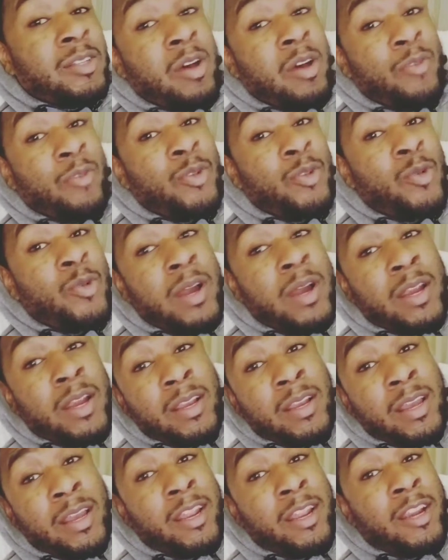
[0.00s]
So I flew
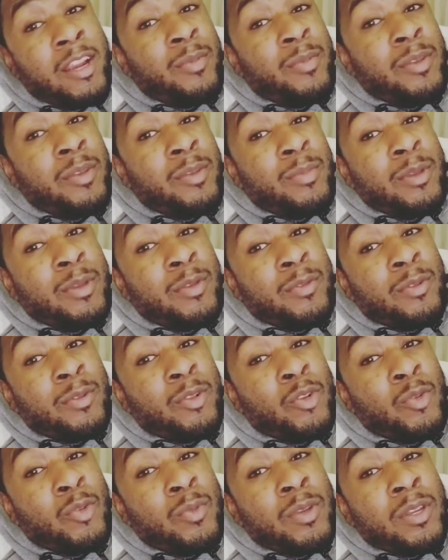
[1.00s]
out here, got an Airbnb
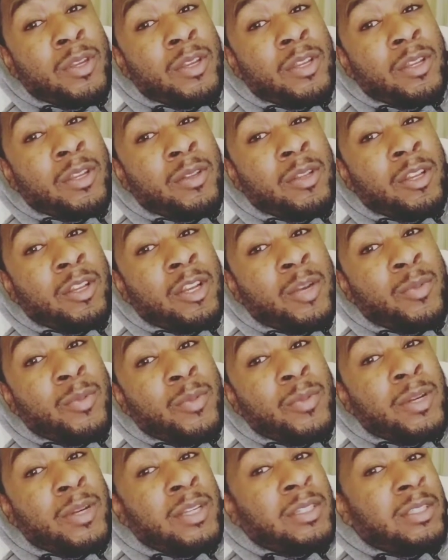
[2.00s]
for a little bit, a
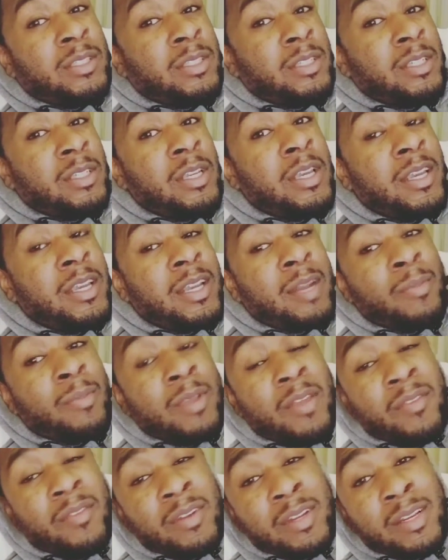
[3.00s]
couple months.
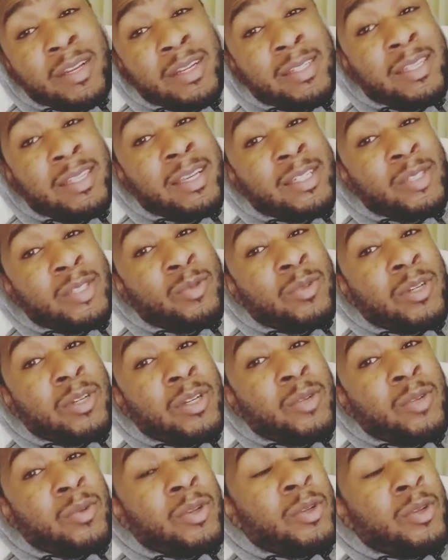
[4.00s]
I'm giving it a test
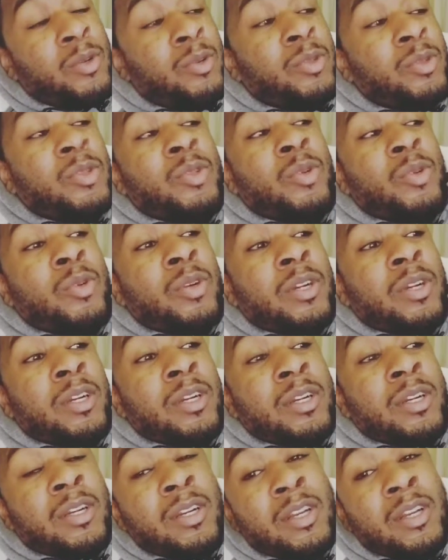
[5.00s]
run with a new
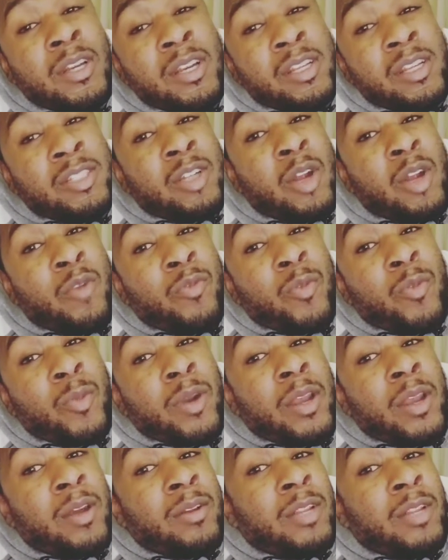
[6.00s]
store, starting
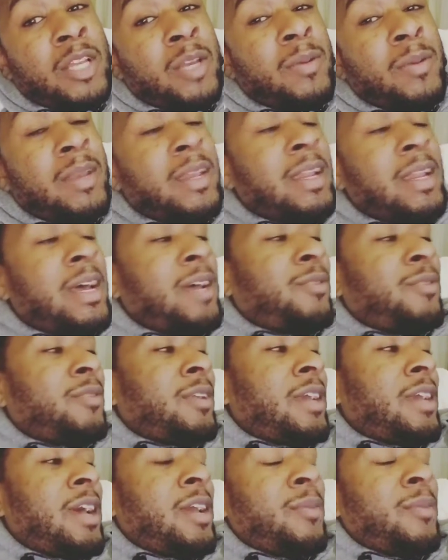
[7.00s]
from ground up. And
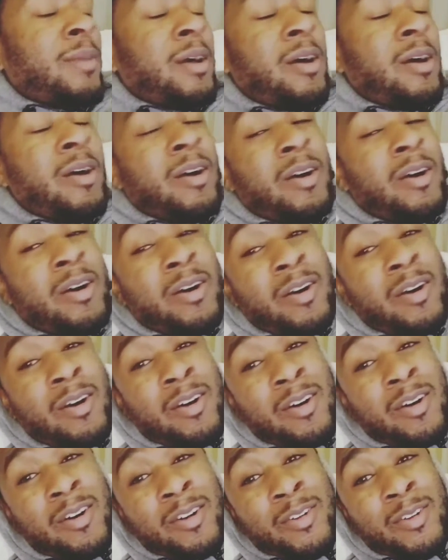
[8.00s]
I forgot about
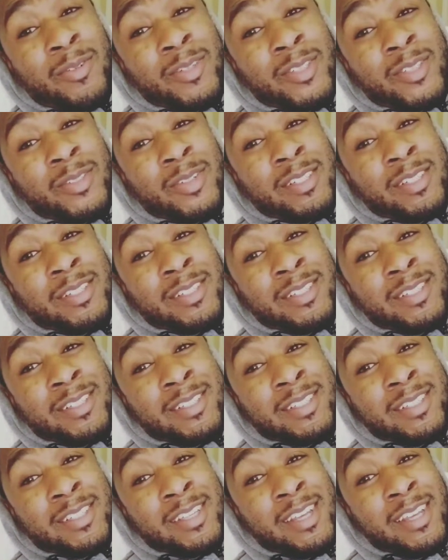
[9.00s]
all the
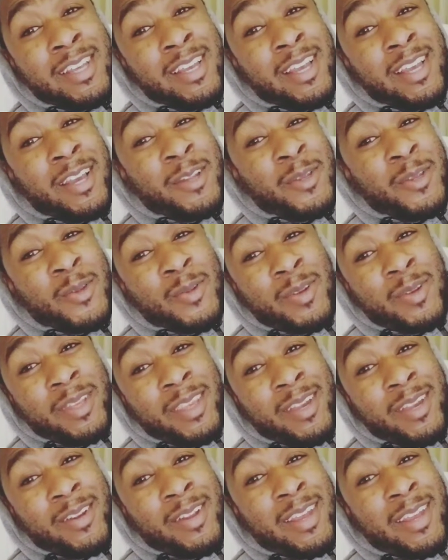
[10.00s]
restrictions a
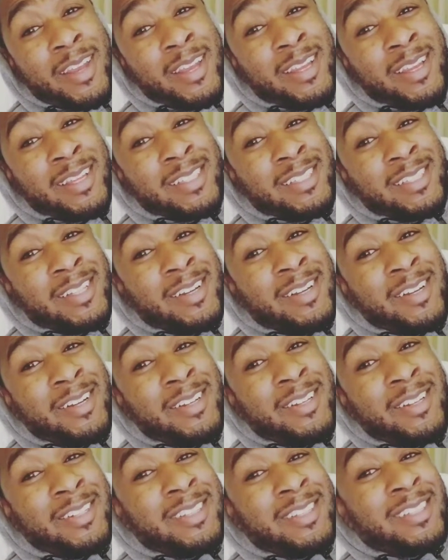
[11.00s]
new account has,
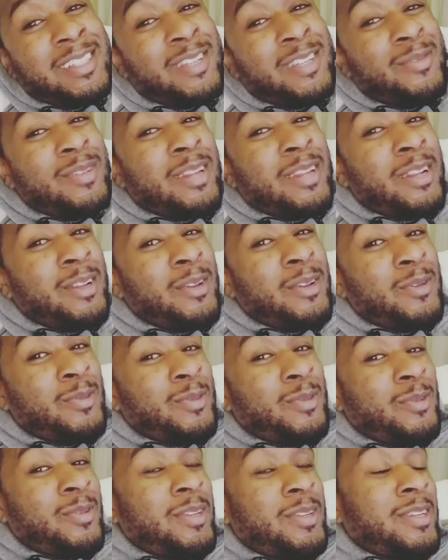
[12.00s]
all the stuff you gotta
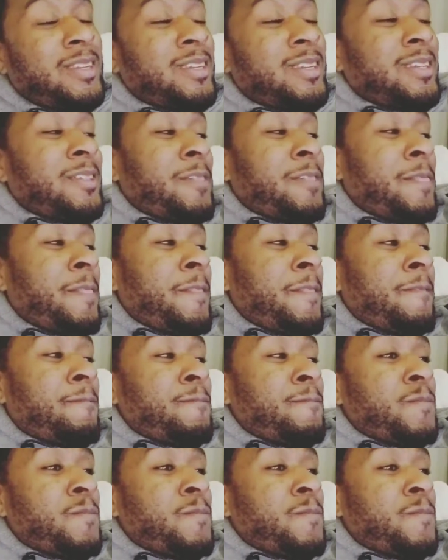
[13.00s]
go through again.